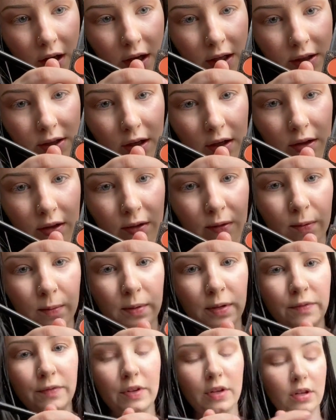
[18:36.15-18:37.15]
It's got a little bit
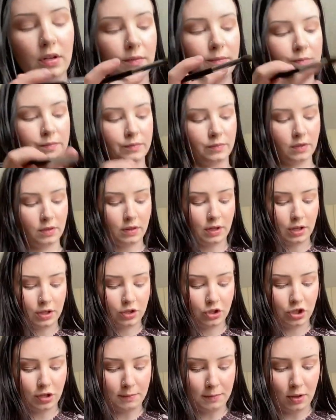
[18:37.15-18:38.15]
of a
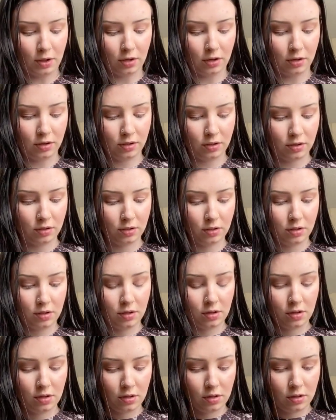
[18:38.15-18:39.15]
shimmer
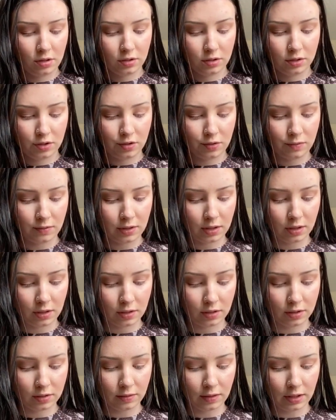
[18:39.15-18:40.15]
to it,
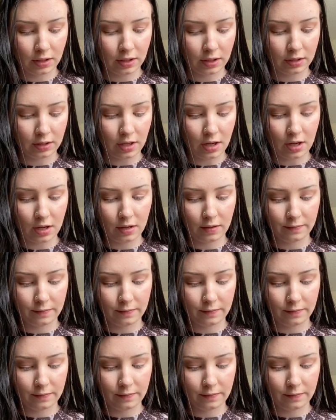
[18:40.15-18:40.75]
so I like that.